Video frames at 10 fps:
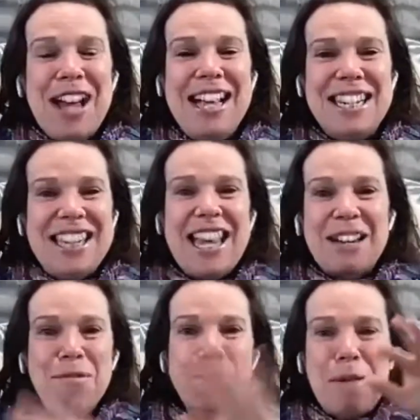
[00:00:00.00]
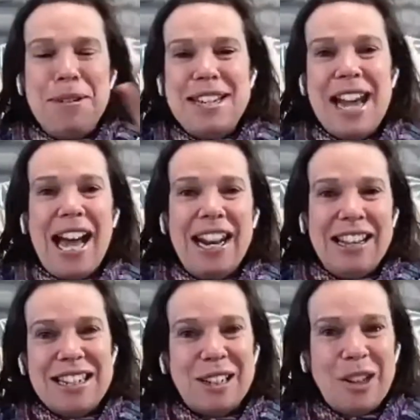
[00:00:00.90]
fancy. They can move up and down and
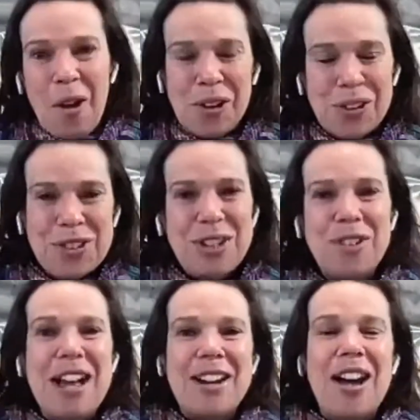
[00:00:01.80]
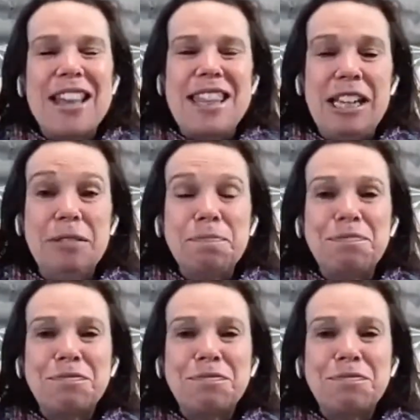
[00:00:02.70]
there's little holes and all that kind of thing.